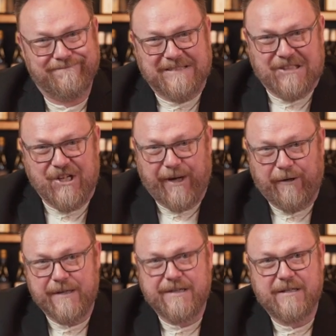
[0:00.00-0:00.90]
is
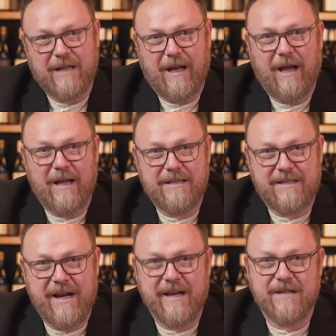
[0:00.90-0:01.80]
generous,
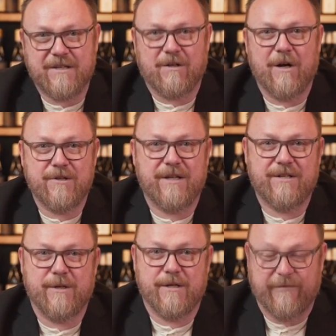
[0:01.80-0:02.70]
seeing as it's largely a
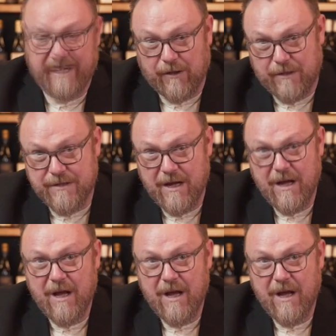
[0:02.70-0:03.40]
series of hills,